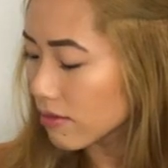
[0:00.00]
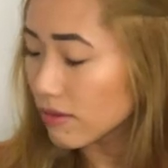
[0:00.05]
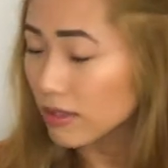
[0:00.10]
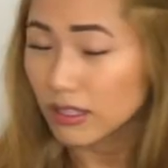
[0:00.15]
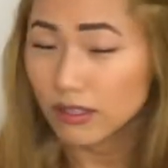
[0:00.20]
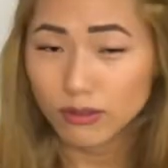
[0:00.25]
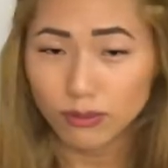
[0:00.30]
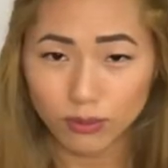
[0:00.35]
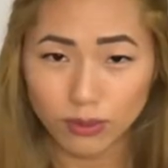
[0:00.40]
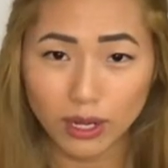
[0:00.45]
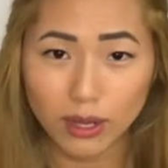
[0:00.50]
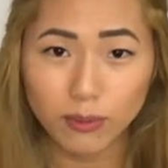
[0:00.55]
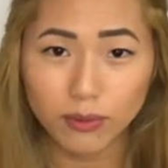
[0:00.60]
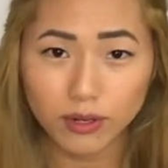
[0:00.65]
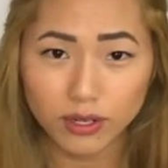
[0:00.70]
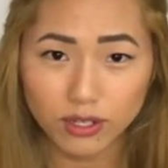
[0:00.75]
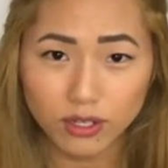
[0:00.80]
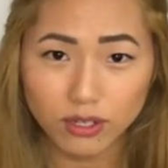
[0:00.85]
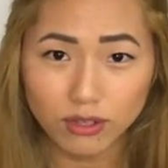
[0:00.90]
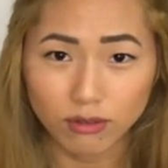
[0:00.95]
This is what I'm
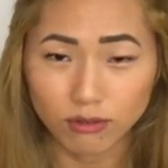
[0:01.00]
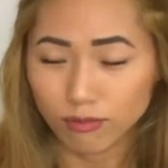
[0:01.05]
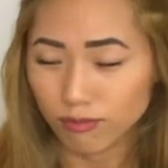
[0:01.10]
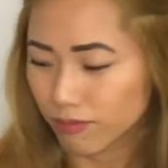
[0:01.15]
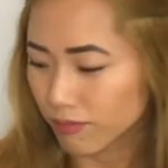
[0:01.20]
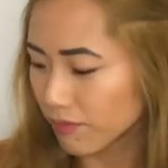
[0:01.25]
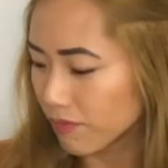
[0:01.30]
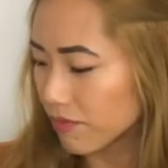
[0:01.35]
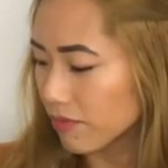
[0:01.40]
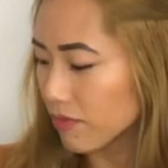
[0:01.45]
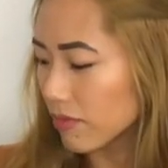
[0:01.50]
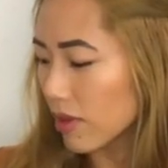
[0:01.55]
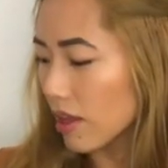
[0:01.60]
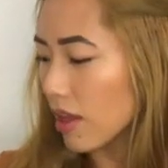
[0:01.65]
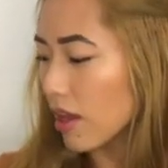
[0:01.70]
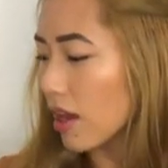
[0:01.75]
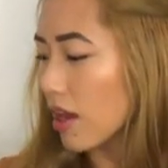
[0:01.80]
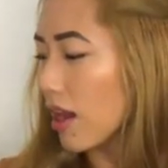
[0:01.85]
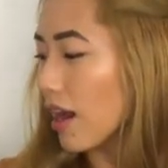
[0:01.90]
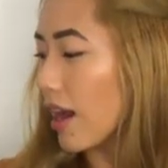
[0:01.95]
gonna do.
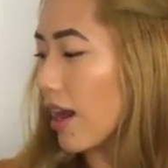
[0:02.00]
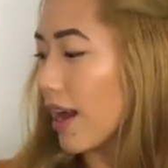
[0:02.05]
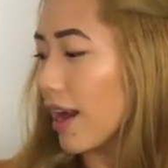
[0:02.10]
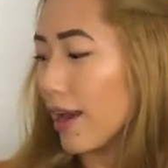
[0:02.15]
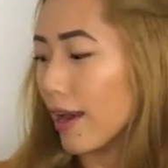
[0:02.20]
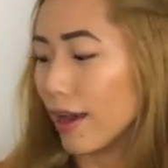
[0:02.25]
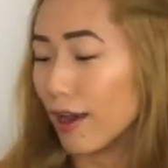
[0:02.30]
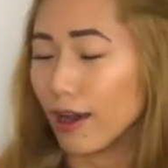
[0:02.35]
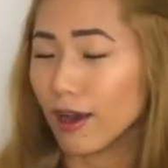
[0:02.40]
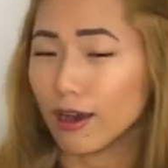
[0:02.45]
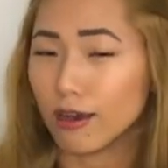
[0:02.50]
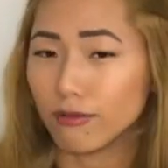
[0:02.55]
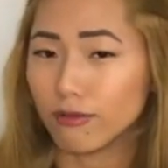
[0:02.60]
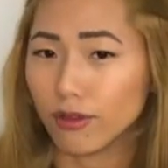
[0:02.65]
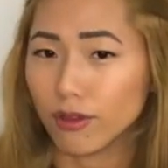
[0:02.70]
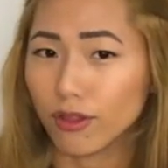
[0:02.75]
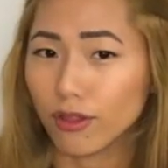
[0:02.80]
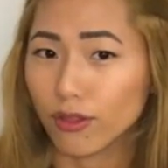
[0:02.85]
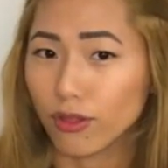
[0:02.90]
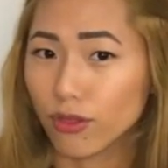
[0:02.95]
I have
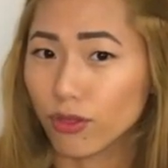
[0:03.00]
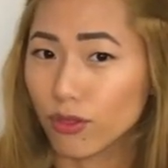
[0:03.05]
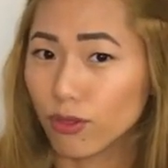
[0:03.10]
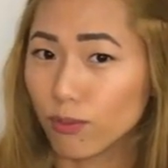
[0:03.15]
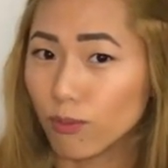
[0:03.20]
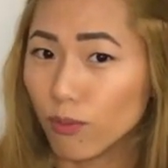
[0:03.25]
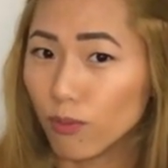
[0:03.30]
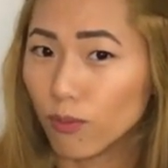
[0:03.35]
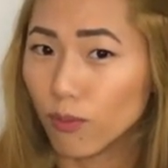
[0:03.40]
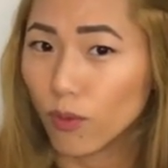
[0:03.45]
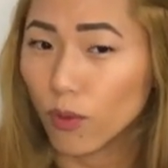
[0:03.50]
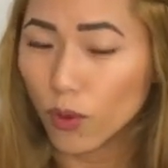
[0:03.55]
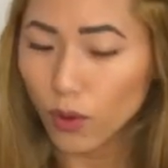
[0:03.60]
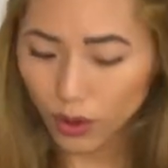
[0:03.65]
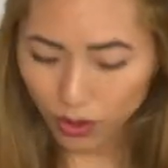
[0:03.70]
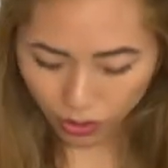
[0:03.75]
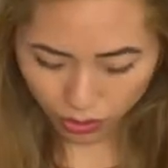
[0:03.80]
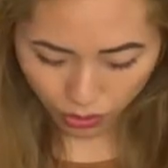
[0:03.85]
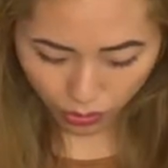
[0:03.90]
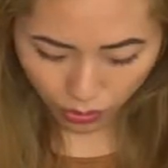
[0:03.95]

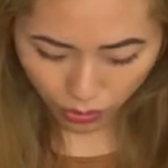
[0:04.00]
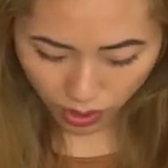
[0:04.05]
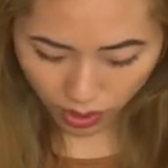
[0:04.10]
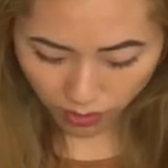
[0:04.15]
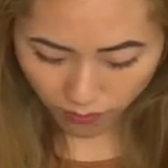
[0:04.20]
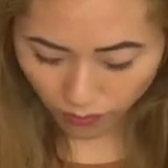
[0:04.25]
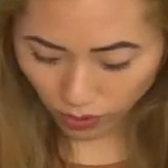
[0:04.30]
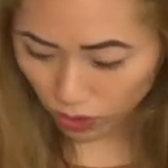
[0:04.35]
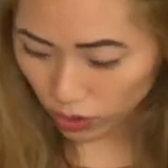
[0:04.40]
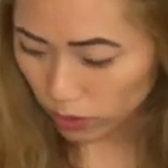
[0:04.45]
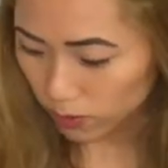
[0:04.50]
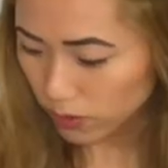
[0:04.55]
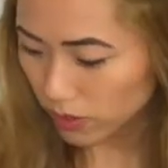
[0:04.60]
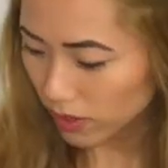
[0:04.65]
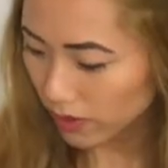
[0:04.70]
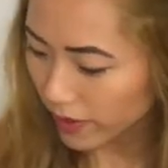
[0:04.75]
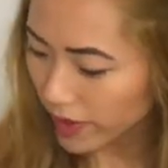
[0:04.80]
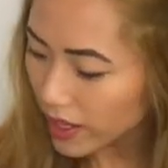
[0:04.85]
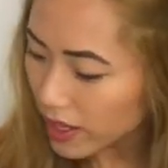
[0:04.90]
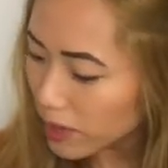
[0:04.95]
more 30 volume
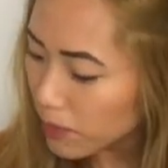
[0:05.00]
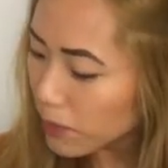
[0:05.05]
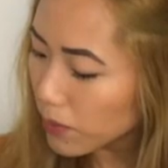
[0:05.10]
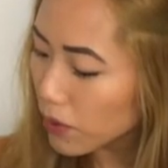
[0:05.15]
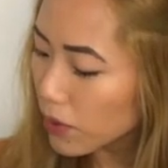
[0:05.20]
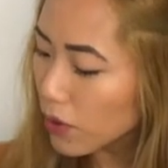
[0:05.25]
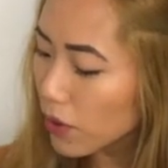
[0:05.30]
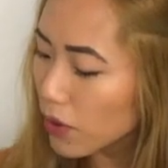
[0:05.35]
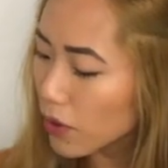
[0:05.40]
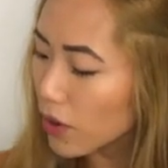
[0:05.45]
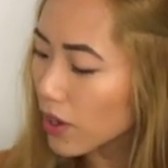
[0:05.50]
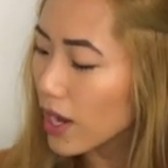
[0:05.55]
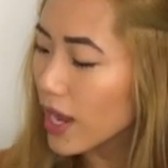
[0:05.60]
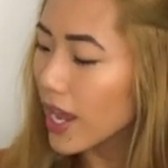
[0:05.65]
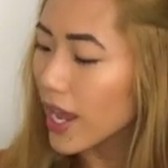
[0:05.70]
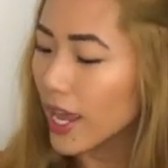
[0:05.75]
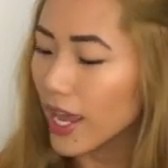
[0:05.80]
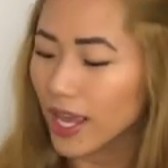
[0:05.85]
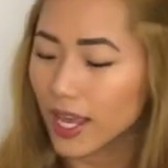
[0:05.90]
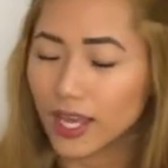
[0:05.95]
developer
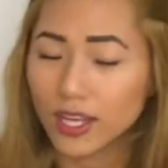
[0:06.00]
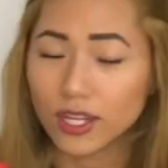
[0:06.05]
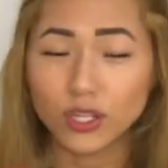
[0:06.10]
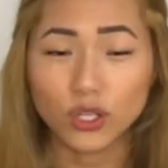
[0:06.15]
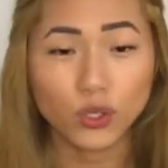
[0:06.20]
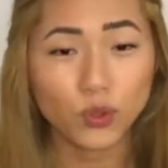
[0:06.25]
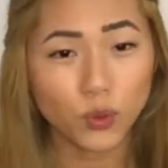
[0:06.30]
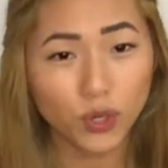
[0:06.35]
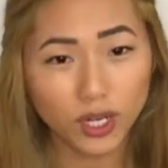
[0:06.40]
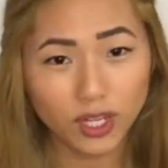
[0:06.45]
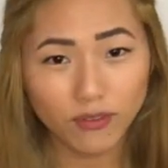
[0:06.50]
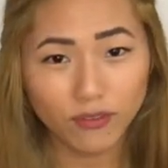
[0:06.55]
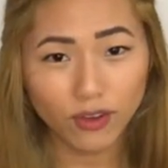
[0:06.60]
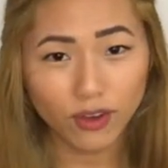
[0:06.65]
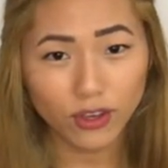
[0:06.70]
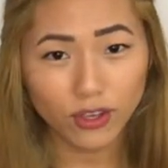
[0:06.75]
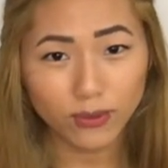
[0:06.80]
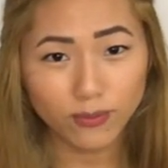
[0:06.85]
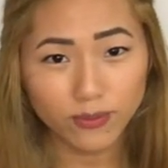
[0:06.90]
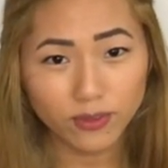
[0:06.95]
and 20
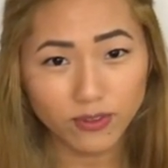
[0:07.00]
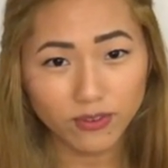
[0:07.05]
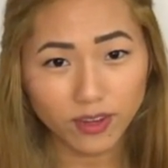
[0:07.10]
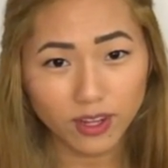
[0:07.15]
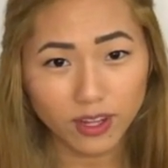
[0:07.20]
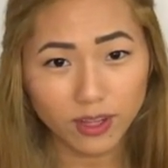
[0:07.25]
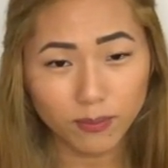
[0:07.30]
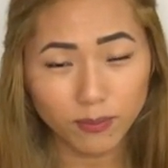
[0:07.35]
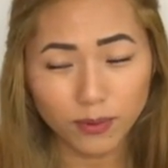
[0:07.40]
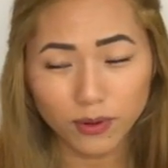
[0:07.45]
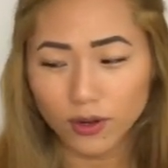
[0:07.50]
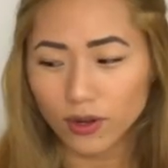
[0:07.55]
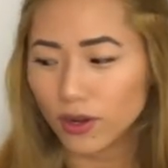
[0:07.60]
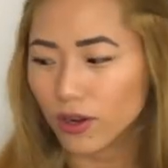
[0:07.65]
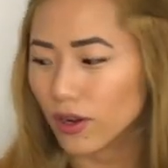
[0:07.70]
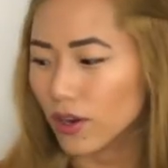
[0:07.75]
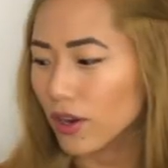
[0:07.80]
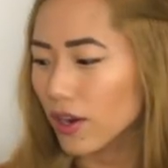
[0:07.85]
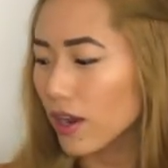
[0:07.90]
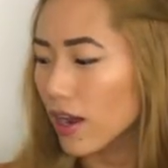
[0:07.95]
volume
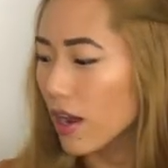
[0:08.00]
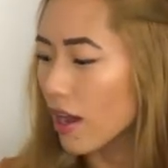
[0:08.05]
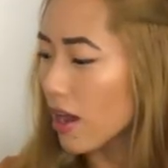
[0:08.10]
developer.